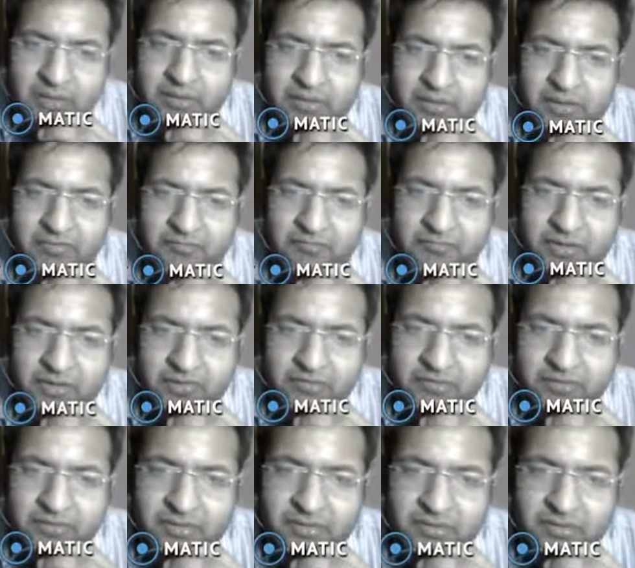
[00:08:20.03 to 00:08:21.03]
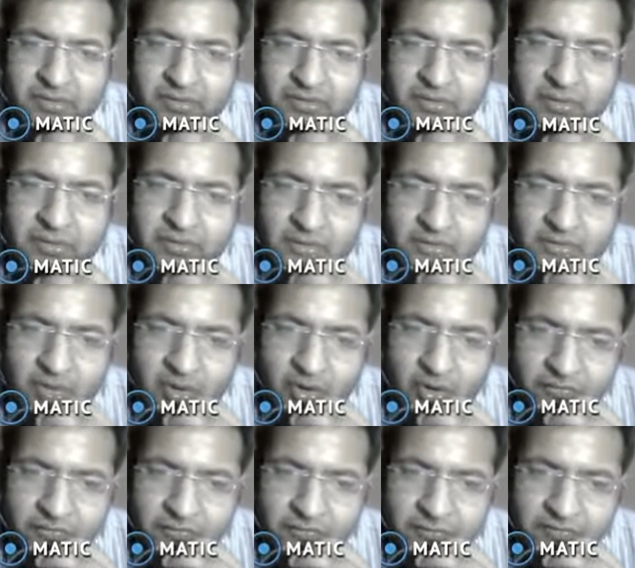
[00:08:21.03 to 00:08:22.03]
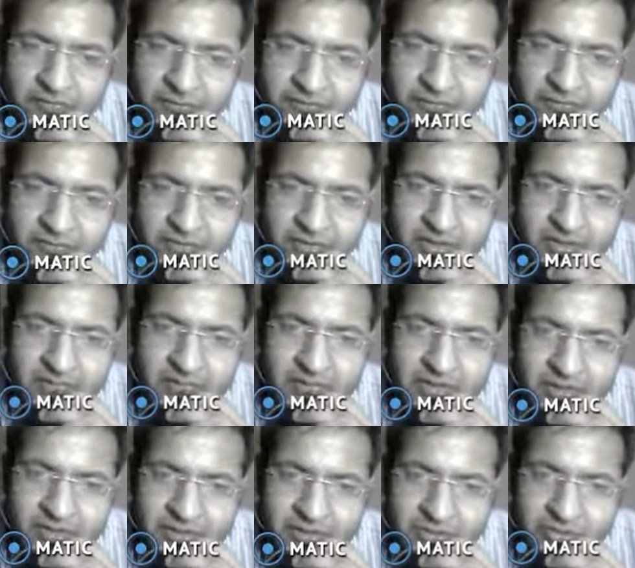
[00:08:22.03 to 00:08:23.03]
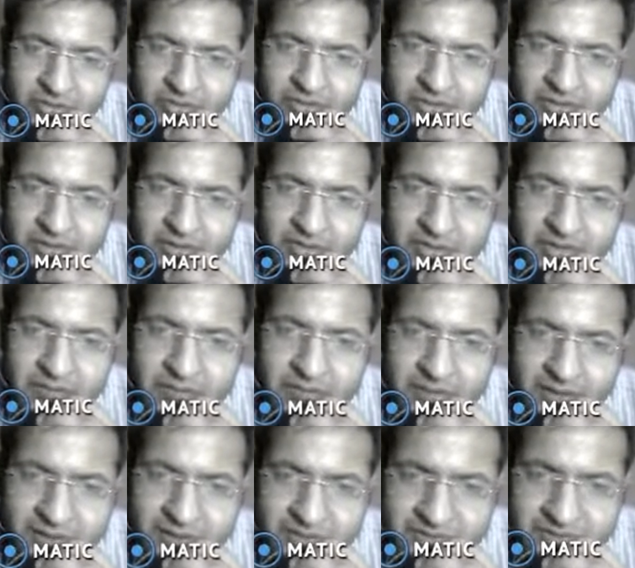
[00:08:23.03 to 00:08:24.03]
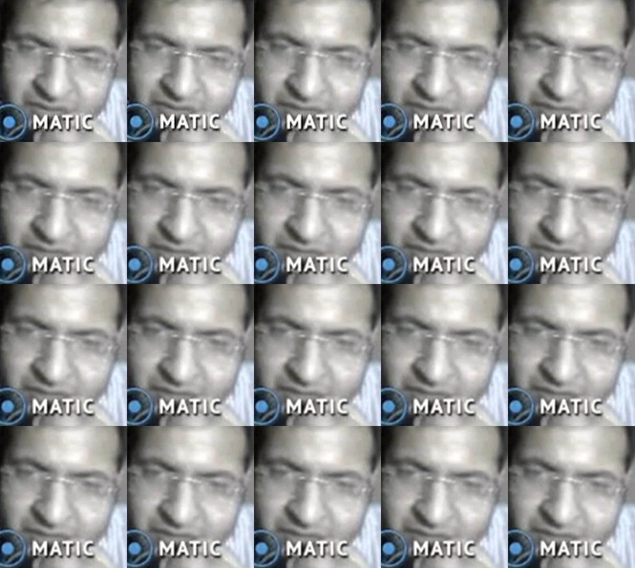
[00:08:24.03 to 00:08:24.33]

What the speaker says: The fifth nerve, the nasociliary branch,